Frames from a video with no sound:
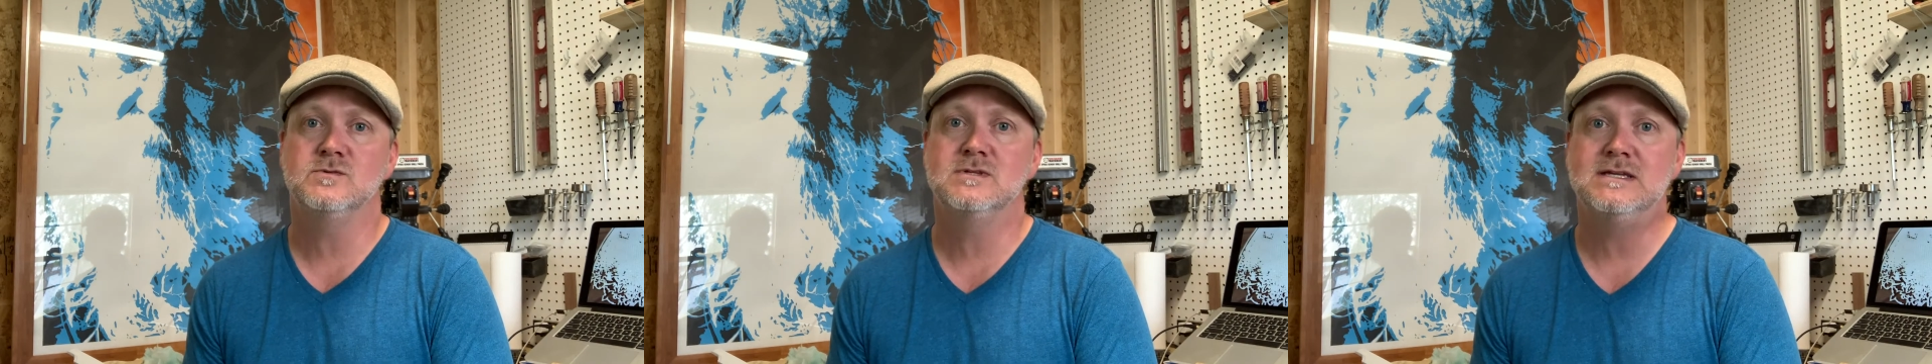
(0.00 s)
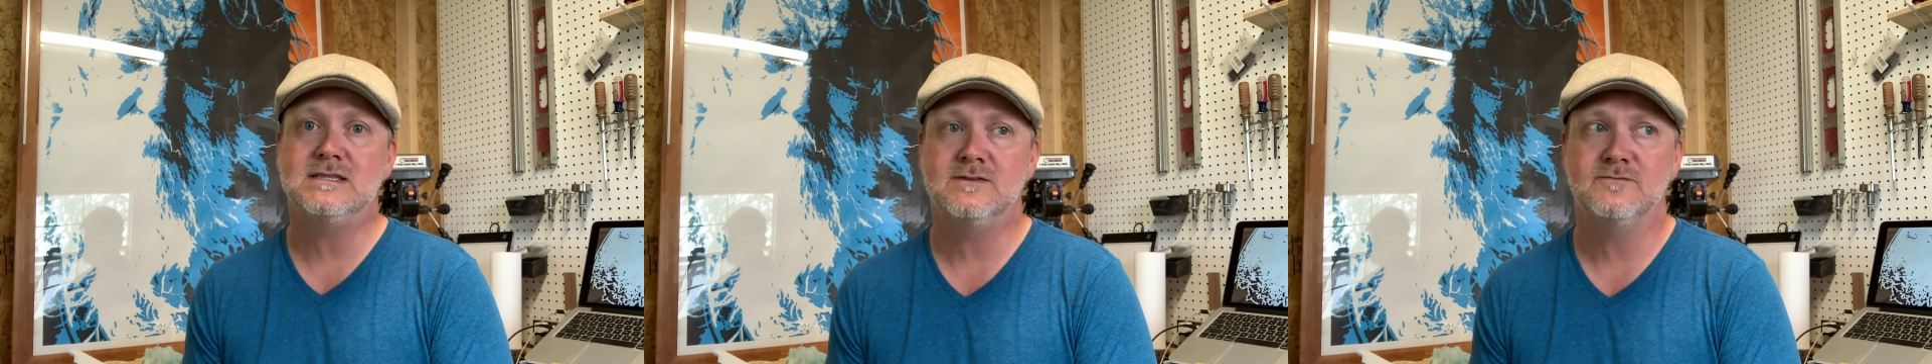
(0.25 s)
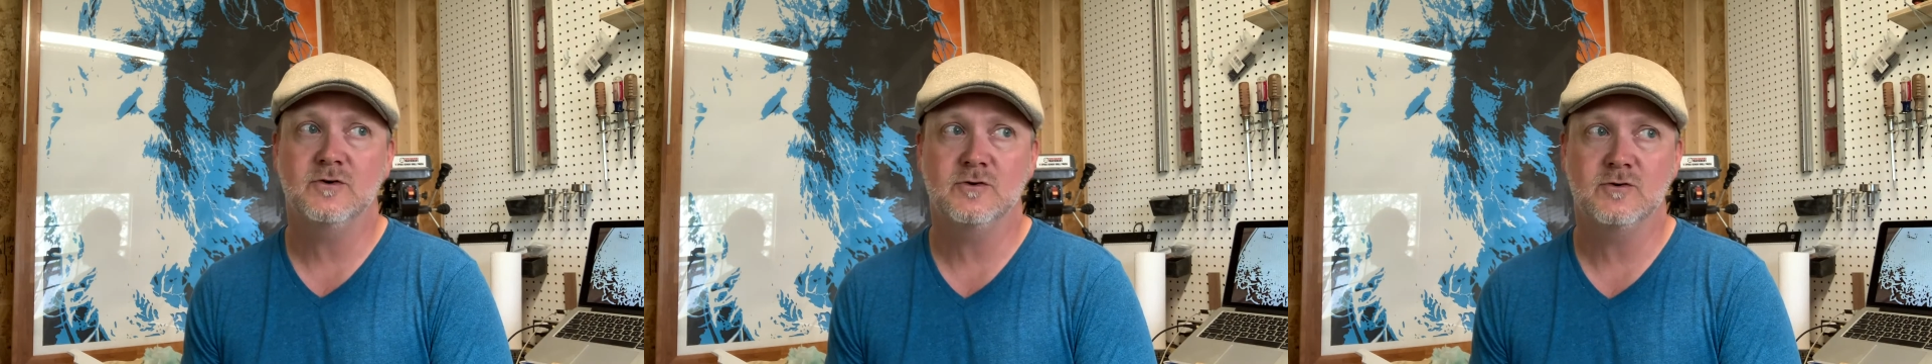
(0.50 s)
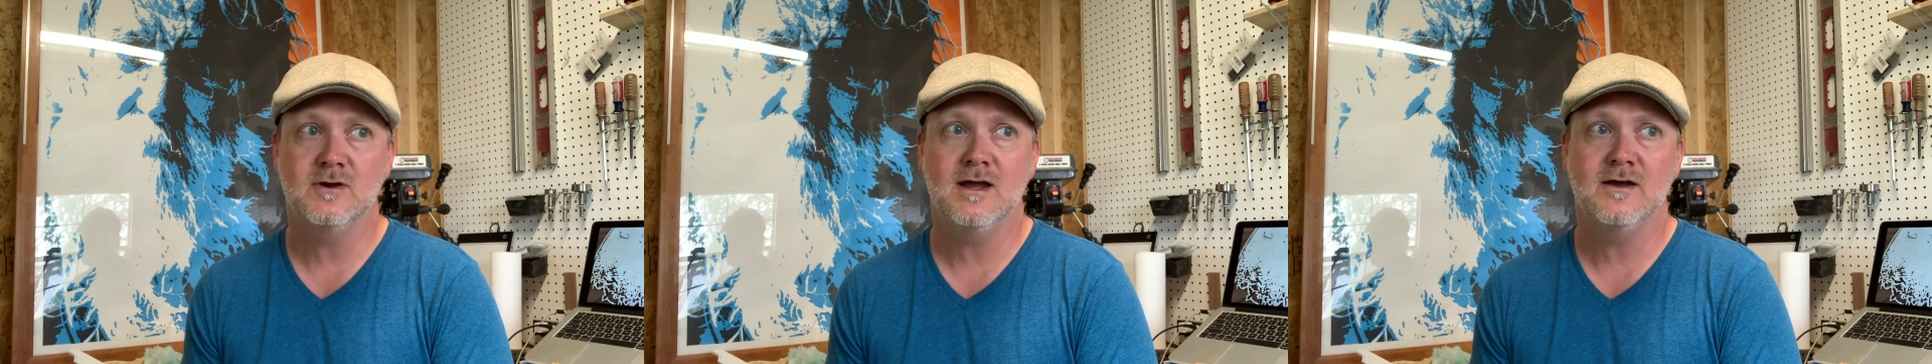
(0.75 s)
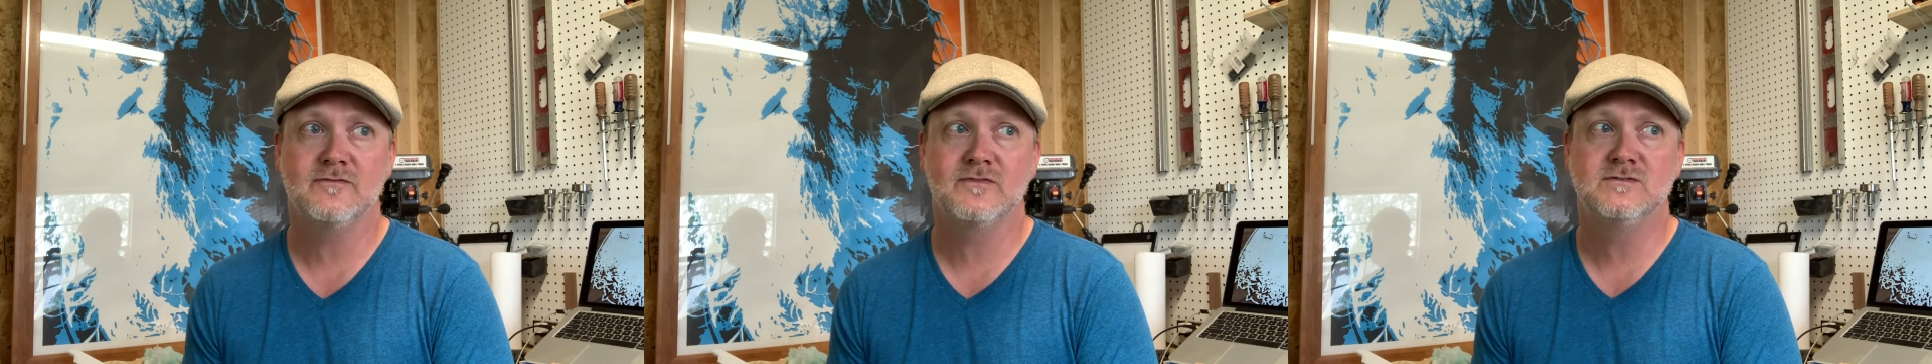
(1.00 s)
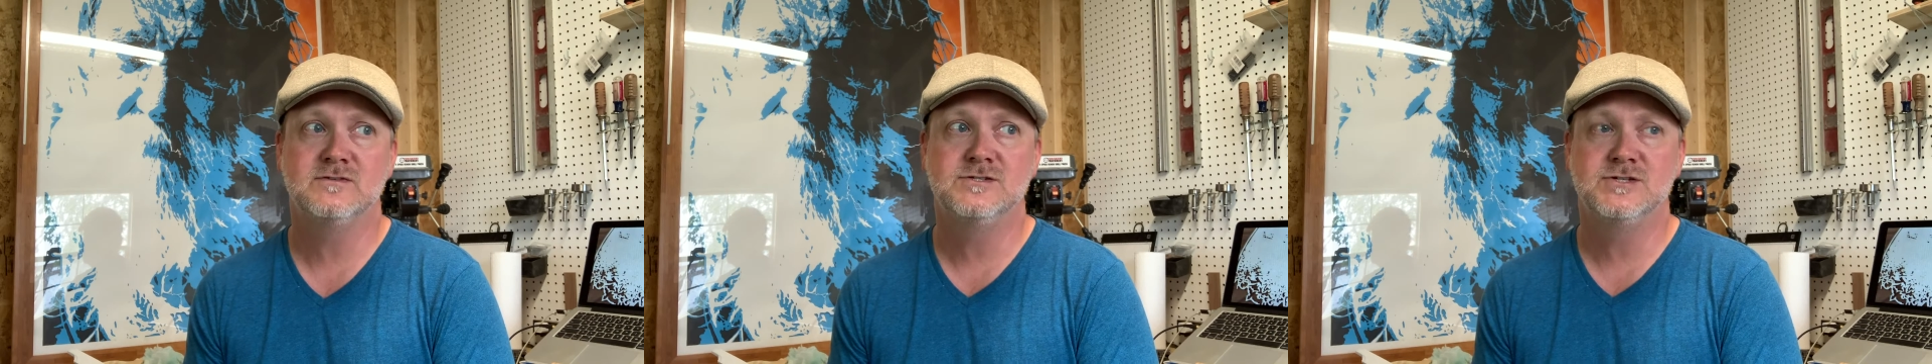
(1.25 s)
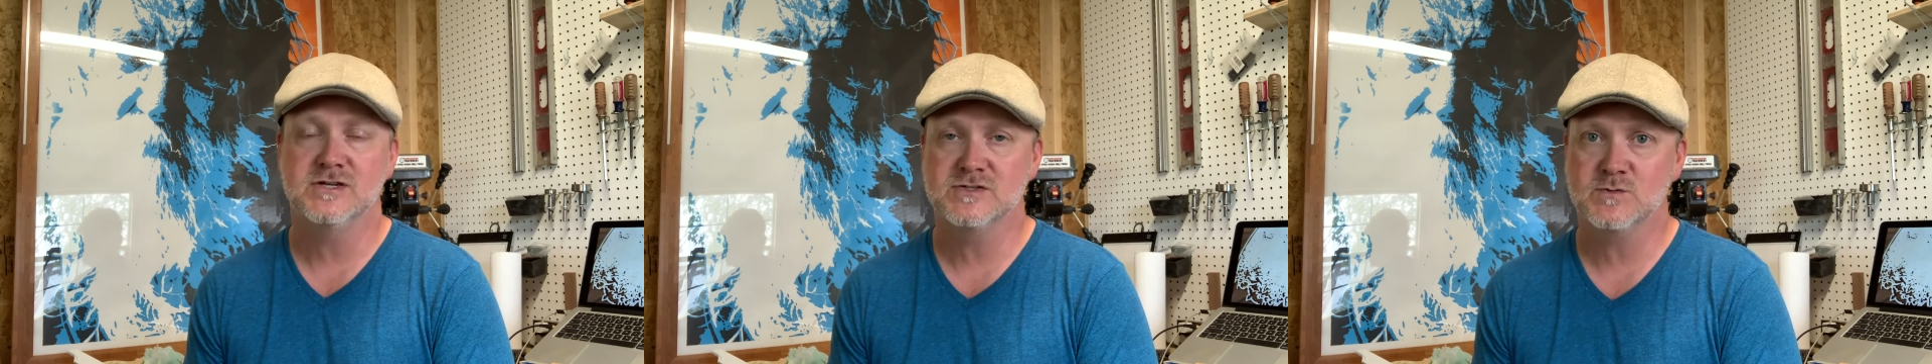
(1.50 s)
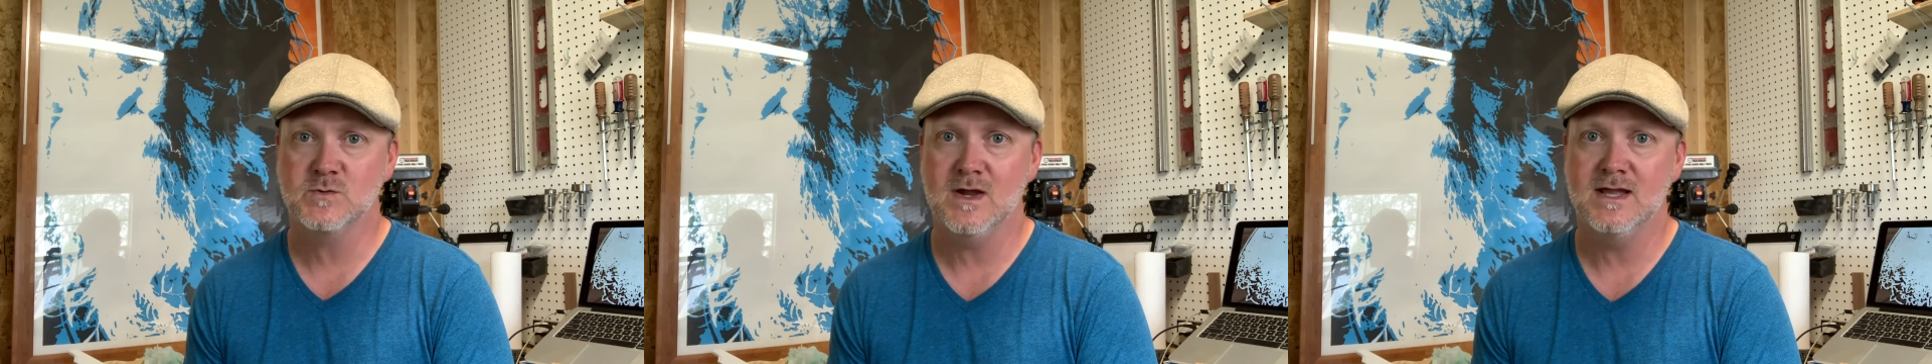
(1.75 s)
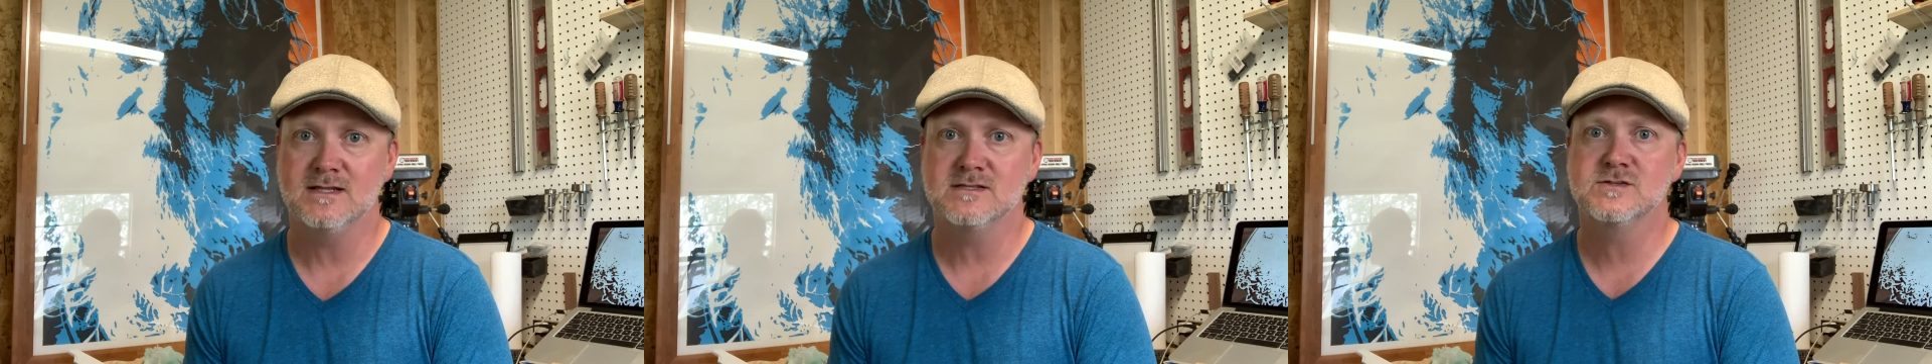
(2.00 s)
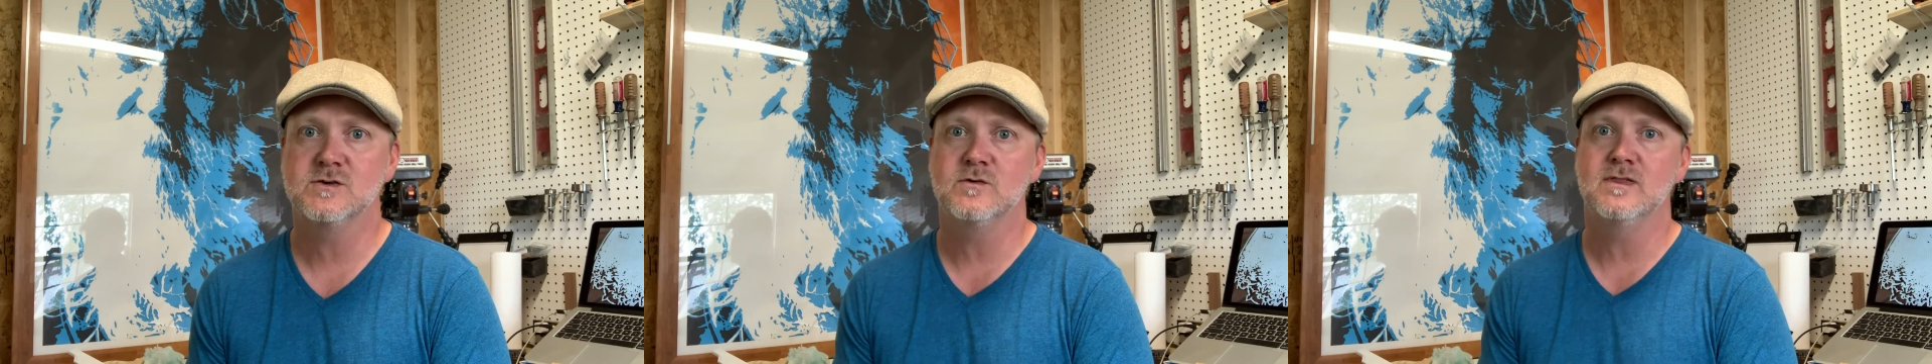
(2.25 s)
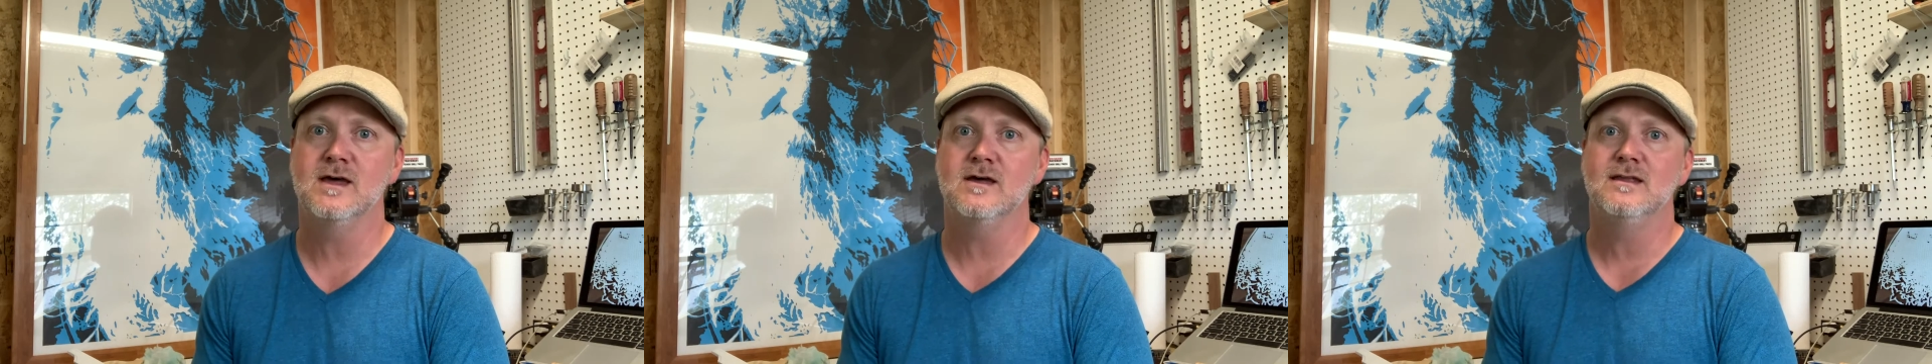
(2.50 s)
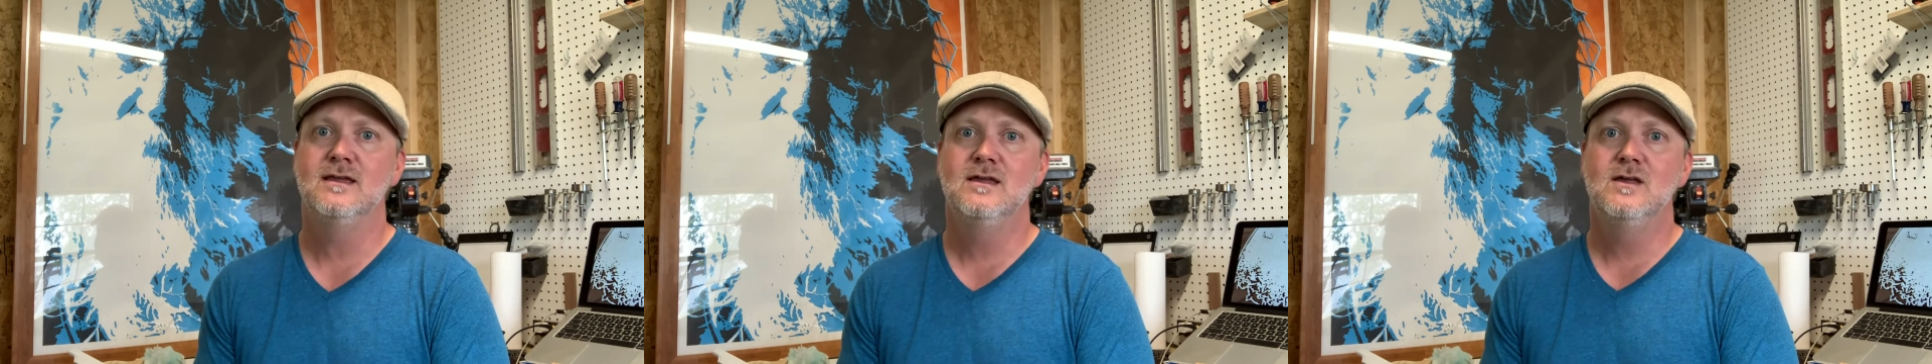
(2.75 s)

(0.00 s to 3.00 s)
get the photograph just right, so that